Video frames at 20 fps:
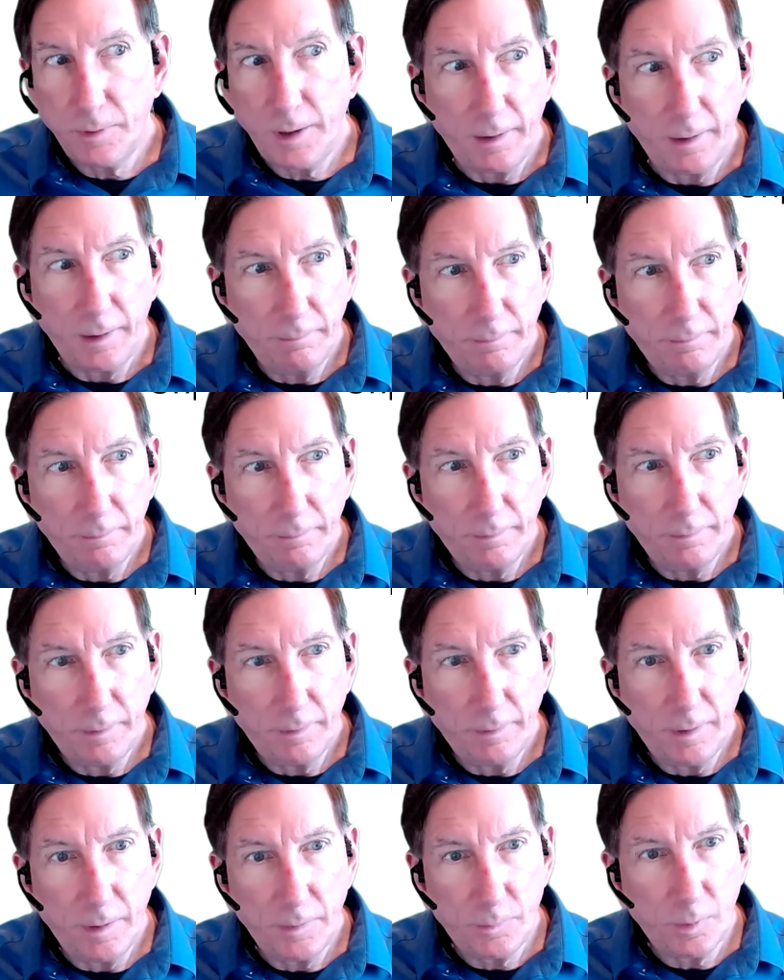That's what we're
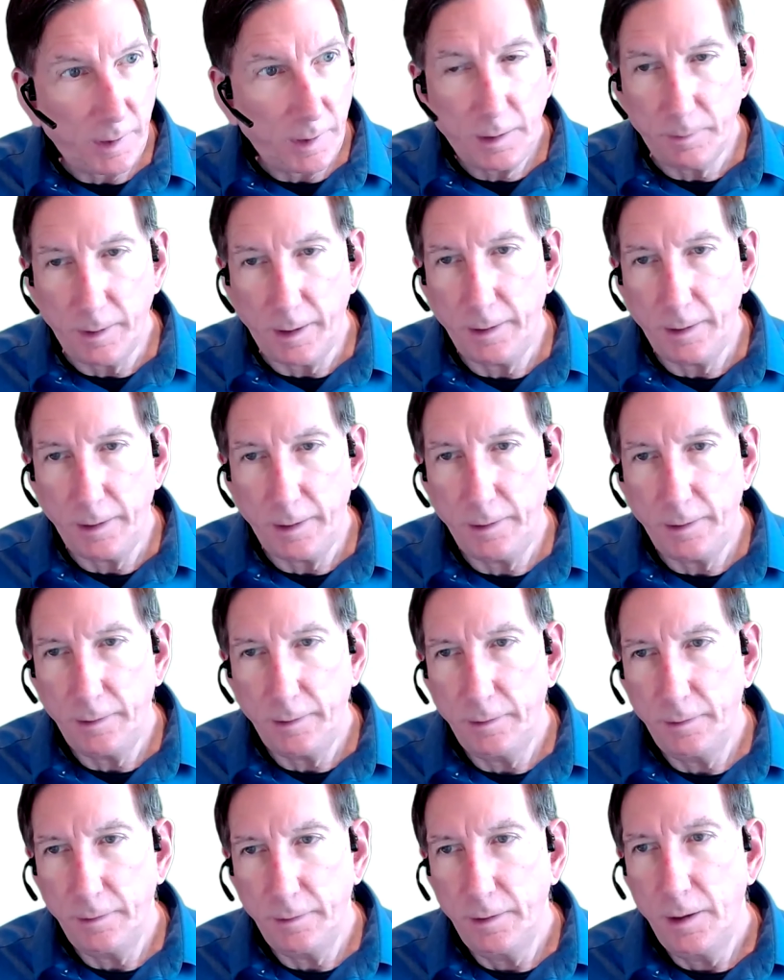finding anyway.
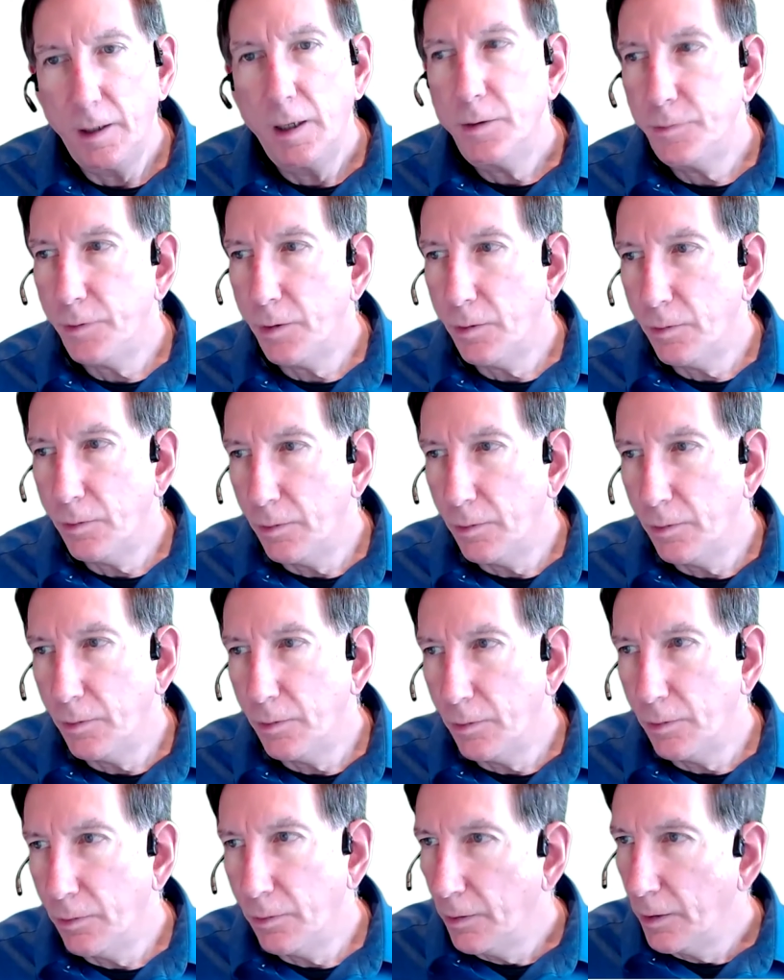So
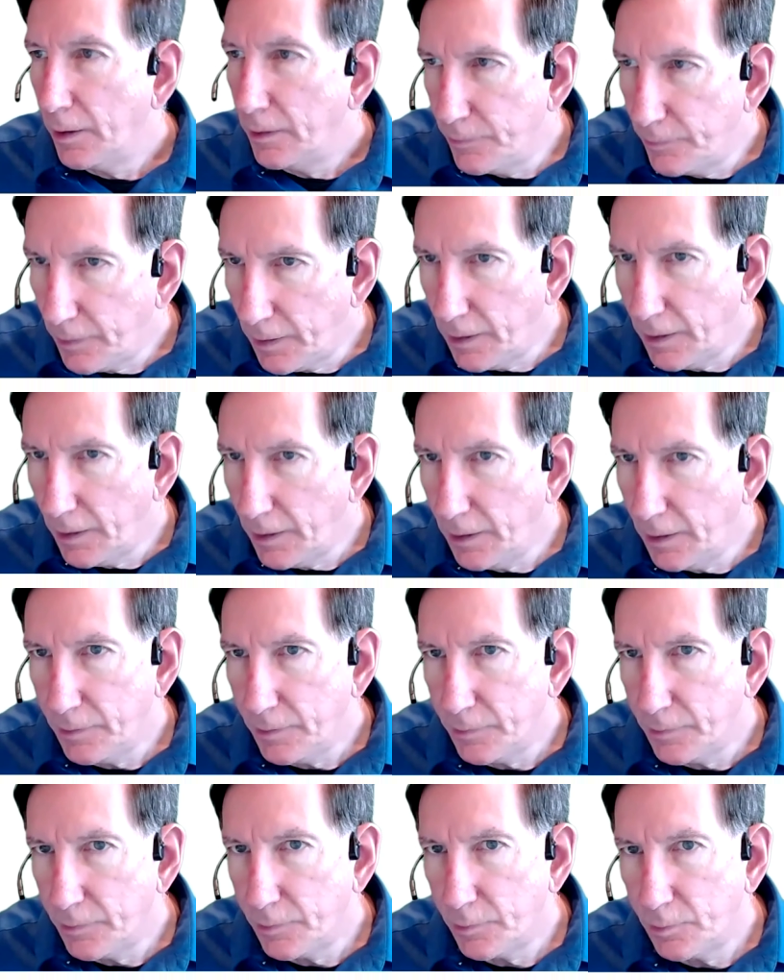this is a case
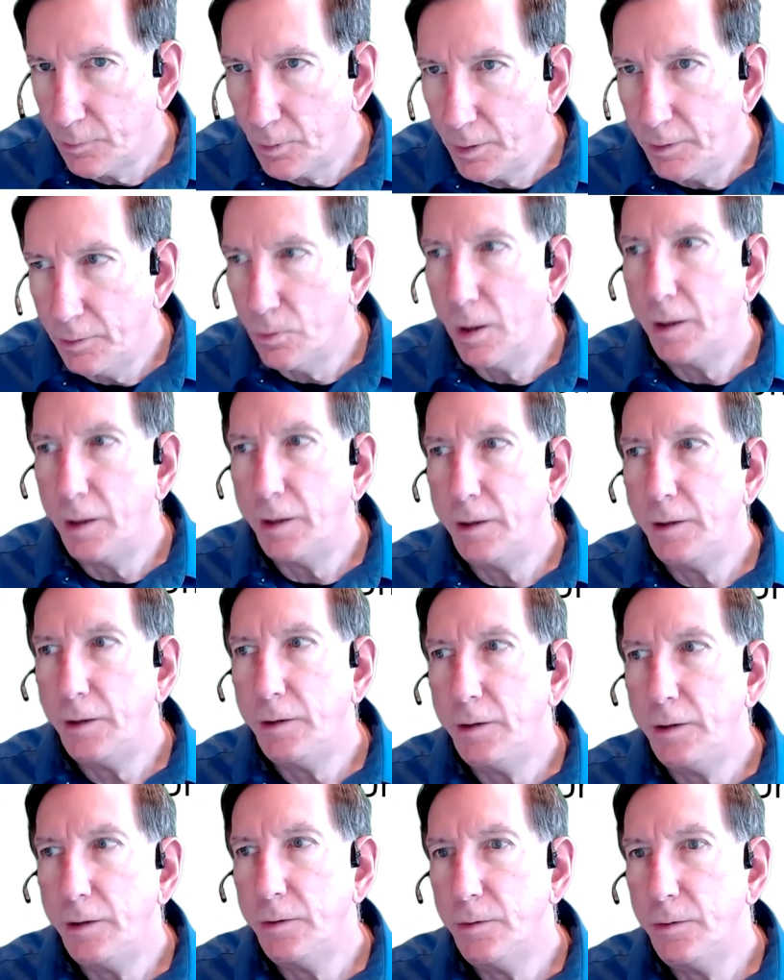where you want to use
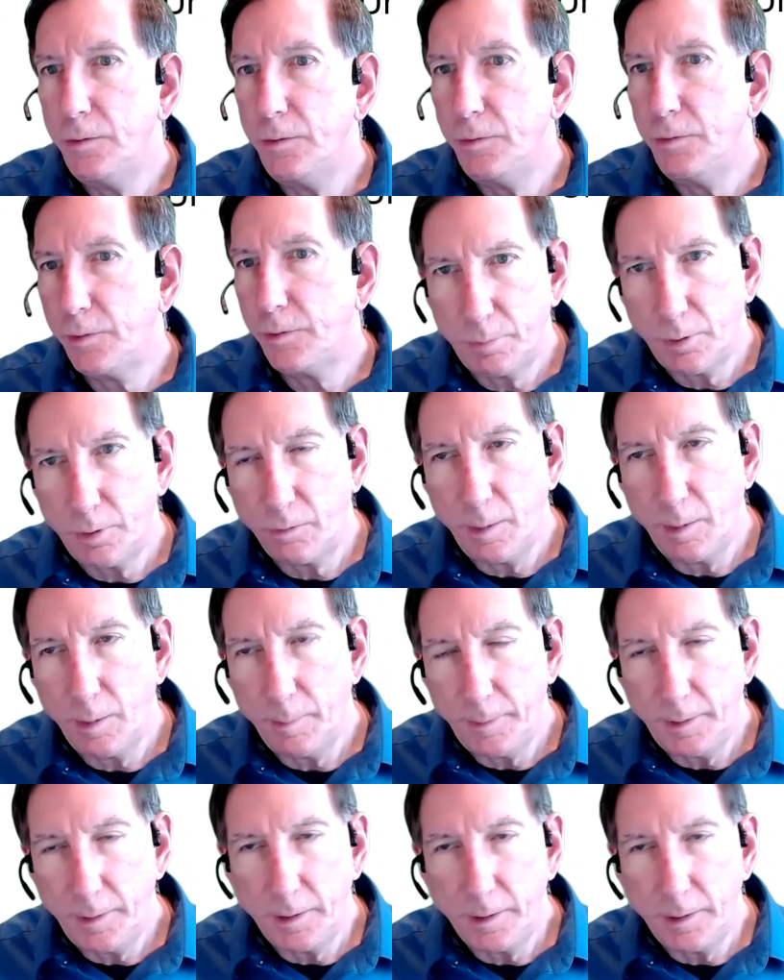custom programming to get
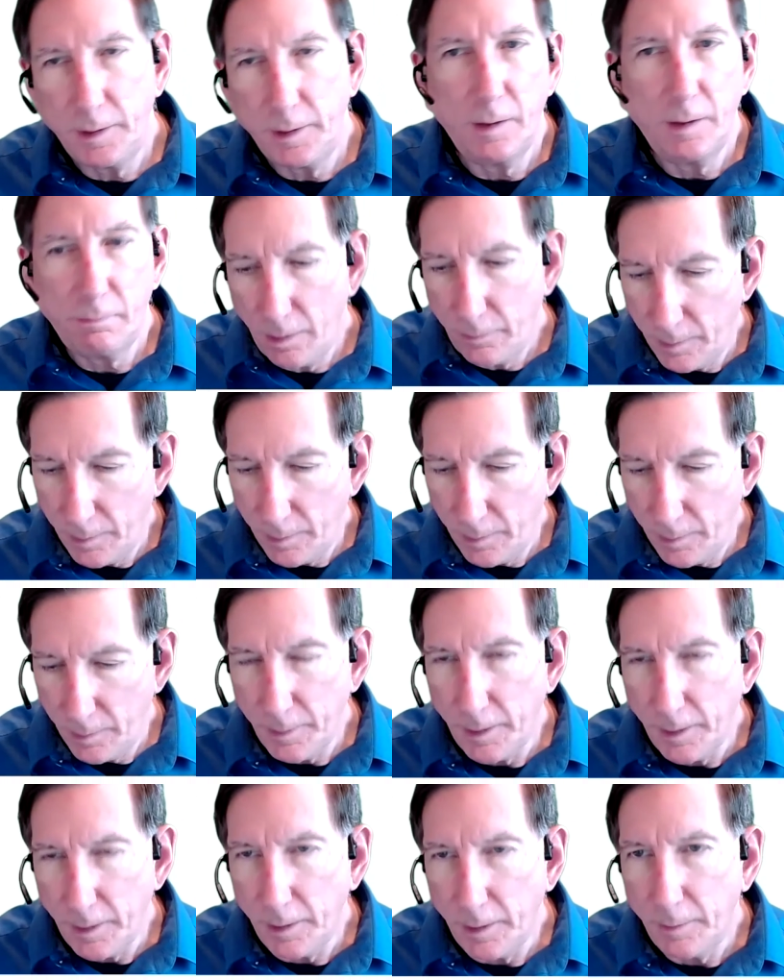around that limit.
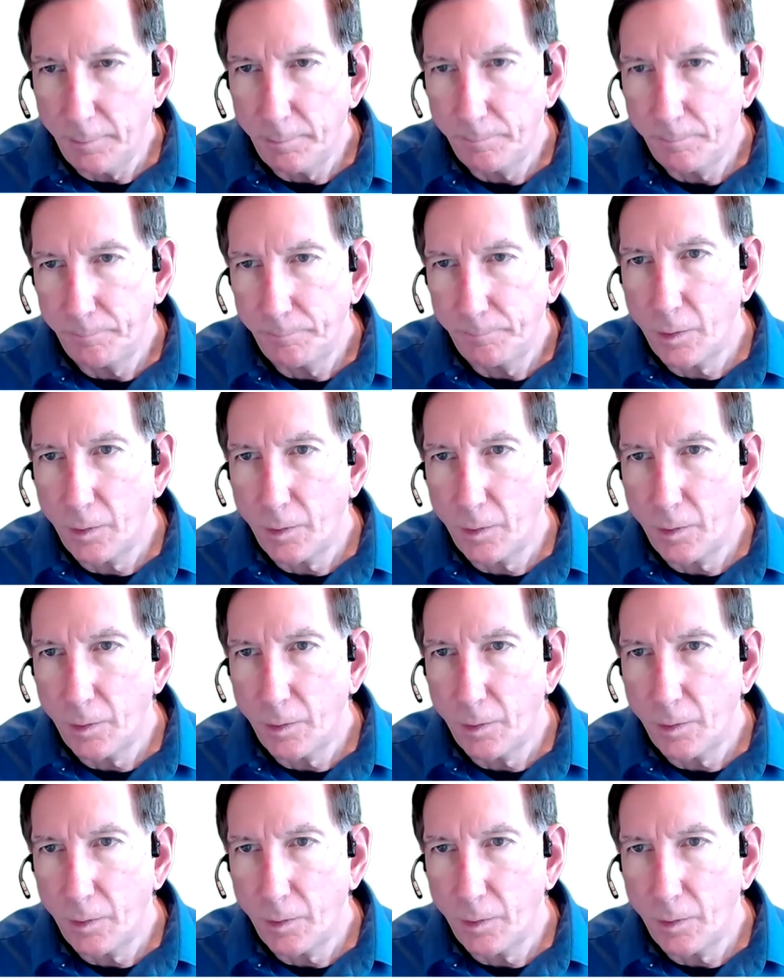Okay.